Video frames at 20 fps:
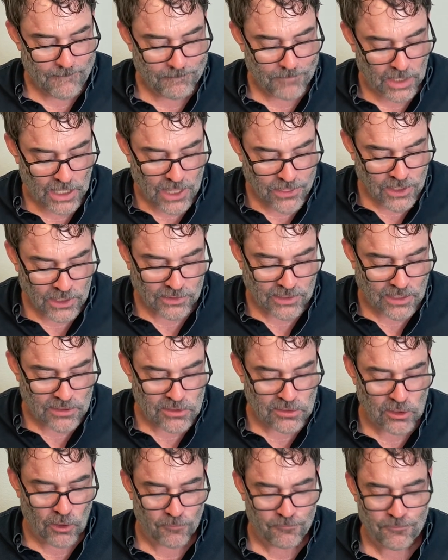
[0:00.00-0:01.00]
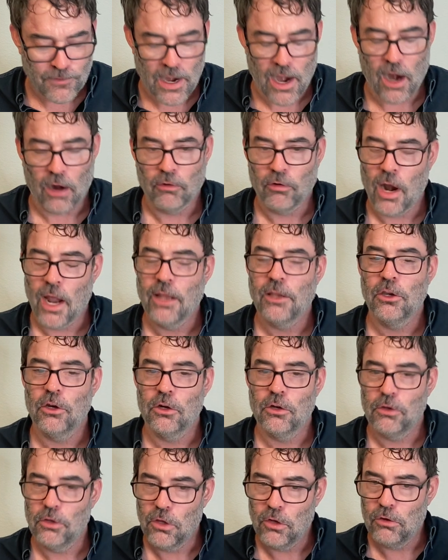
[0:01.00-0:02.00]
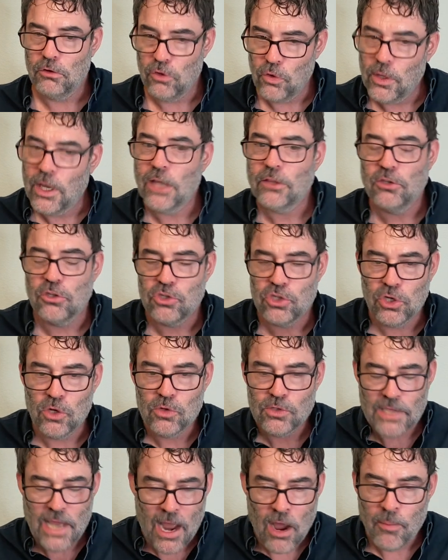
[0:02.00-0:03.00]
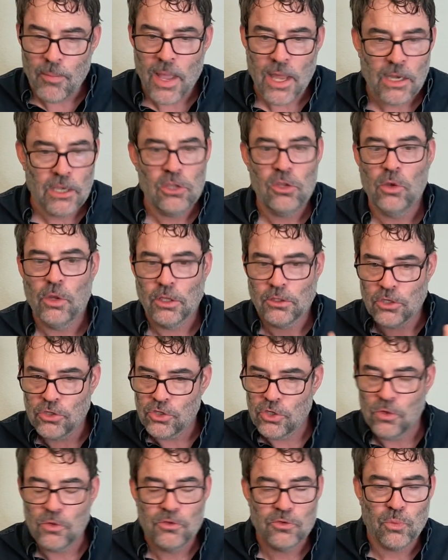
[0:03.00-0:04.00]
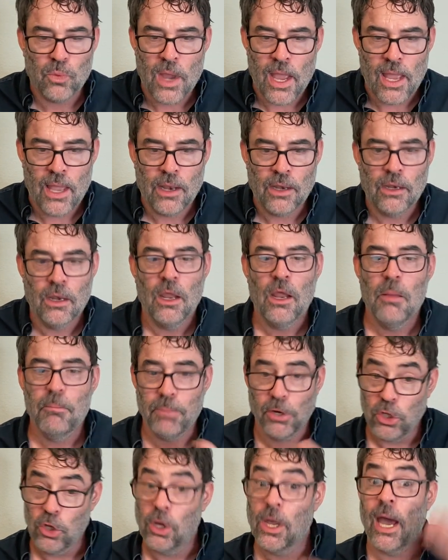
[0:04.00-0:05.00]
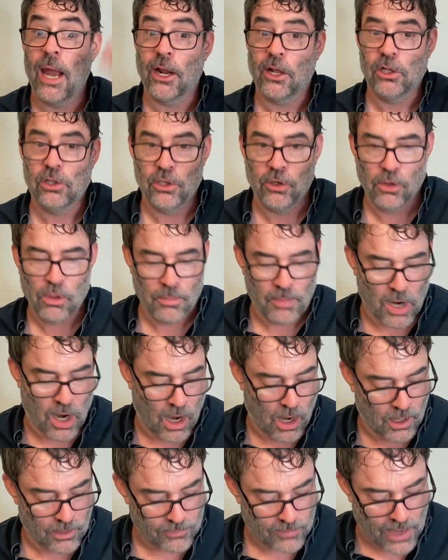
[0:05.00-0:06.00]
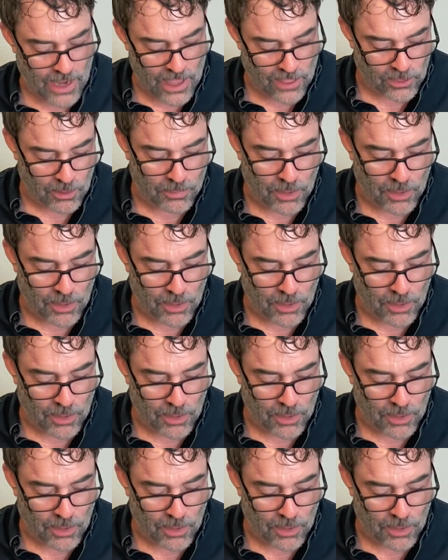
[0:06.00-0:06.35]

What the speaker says: But I think that's still fair, right? You get to choose how many, you get to choose when, but you got to clear the bar. And the